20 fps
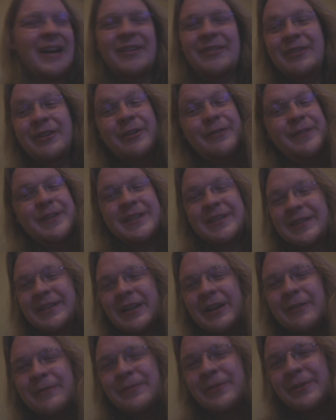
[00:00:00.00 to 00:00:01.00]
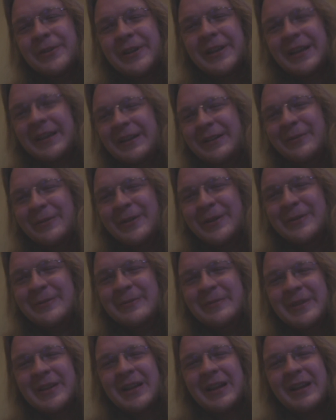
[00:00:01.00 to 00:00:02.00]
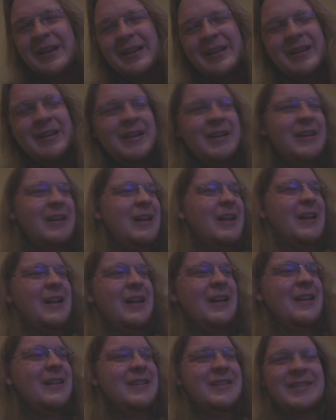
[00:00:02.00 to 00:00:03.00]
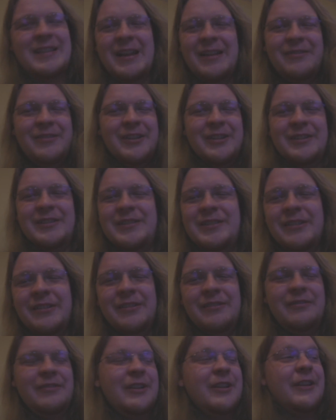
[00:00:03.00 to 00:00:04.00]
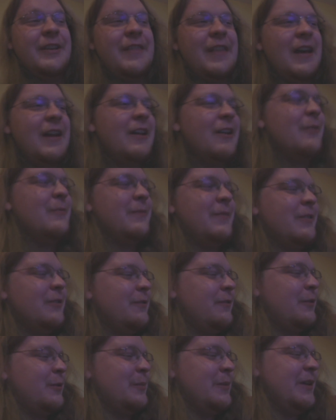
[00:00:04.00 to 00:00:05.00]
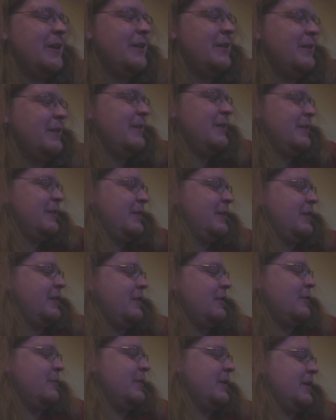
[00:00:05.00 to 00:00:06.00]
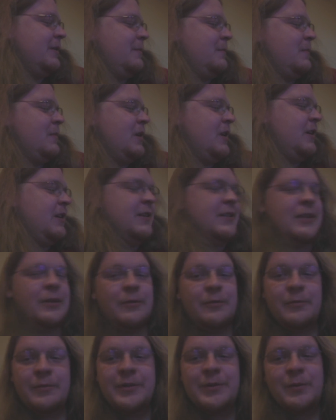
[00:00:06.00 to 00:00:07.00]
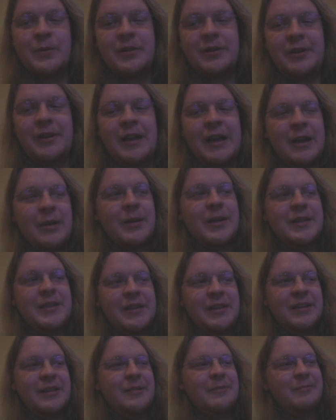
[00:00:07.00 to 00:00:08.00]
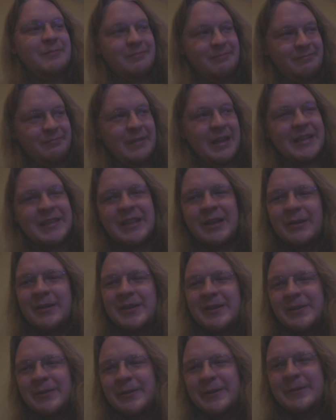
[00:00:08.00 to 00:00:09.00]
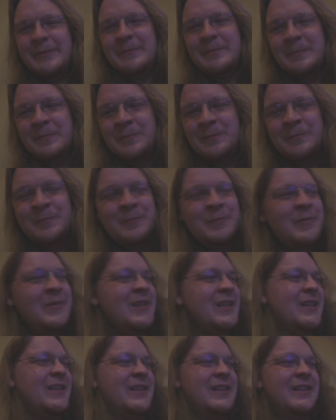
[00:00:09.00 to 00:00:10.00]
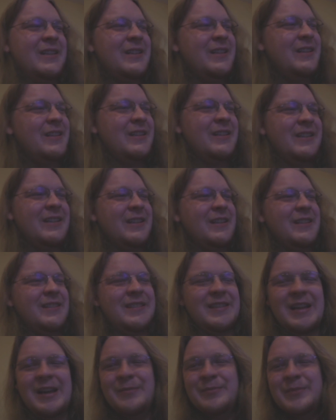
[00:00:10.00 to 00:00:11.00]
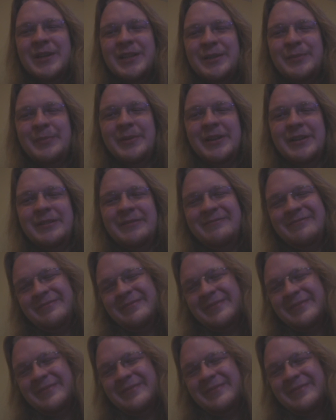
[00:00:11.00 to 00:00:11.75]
don't know if this is helpful to anyone. It's not really that helpful for me, but someone was wondering how I did it, and that's how I do it. It's not much, but